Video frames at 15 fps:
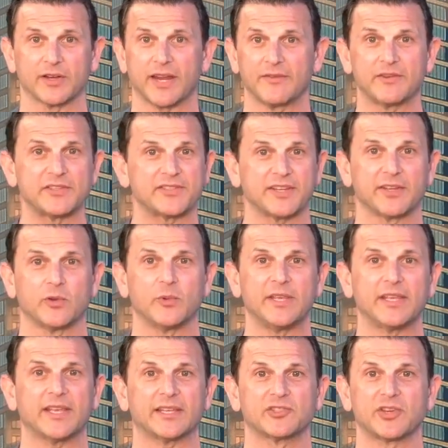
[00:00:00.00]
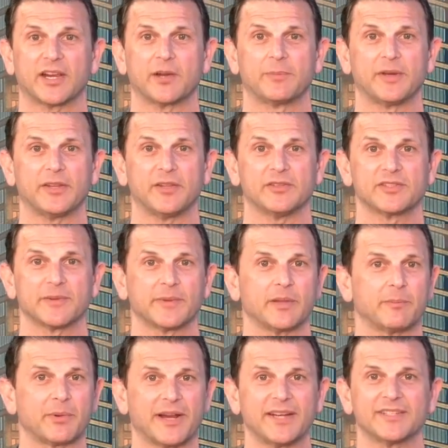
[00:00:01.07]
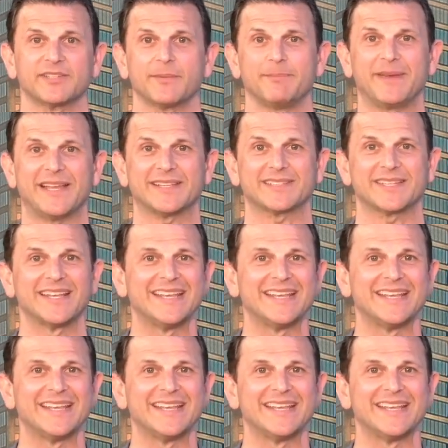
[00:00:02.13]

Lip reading: Every single week I try to bring you some of the brightest and best